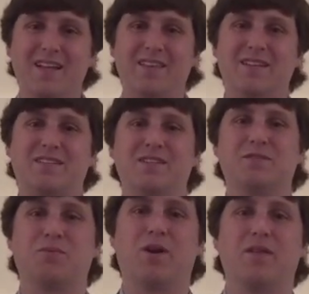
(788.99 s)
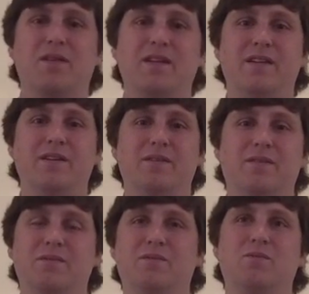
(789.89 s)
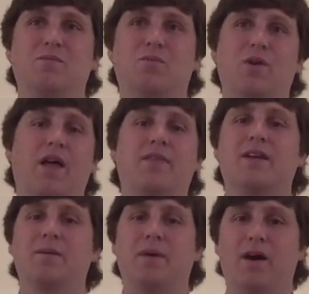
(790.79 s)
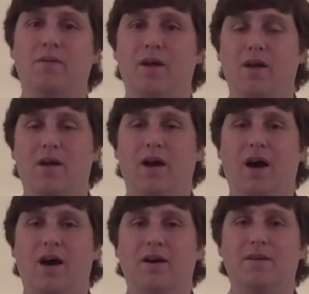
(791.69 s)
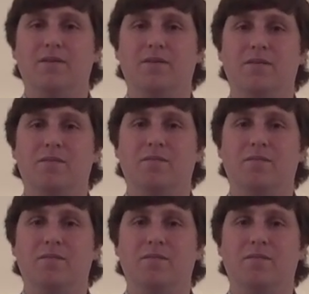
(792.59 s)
this is one of the, when I think about uh,